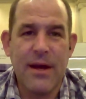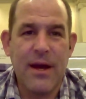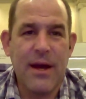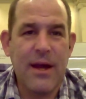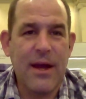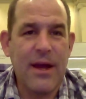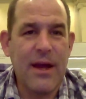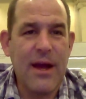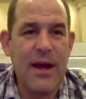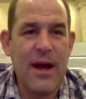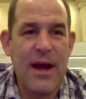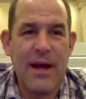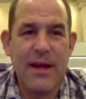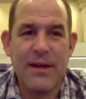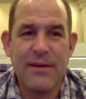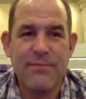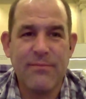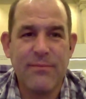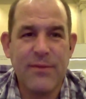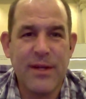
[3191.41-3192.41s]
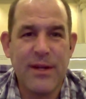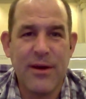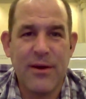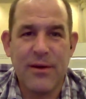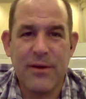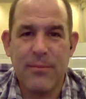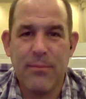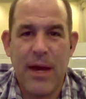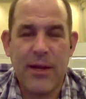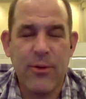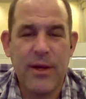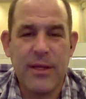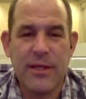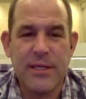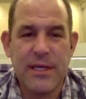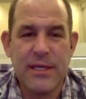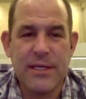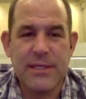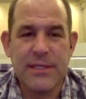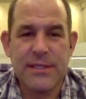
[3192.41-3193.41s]
I, I you know
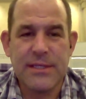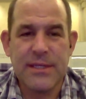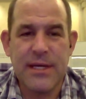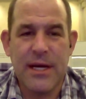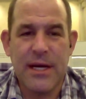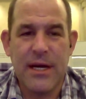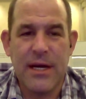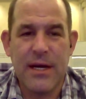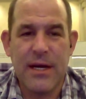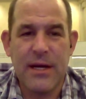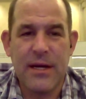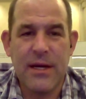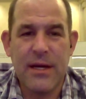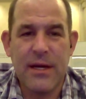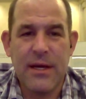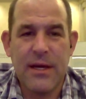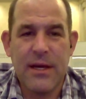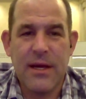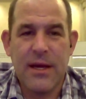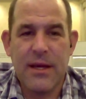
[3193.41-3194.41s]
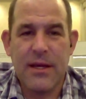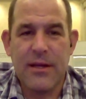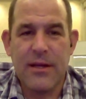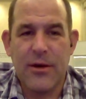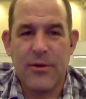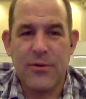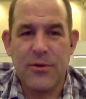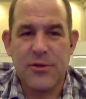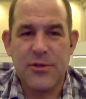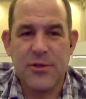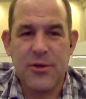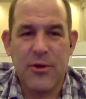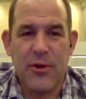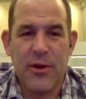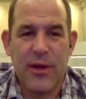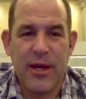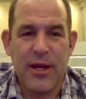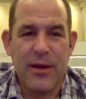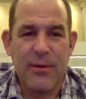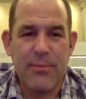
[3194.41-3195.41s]
micro LEDs, uh, you know they're
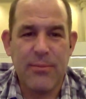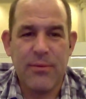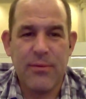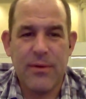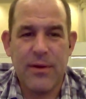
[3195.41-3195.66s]
showing up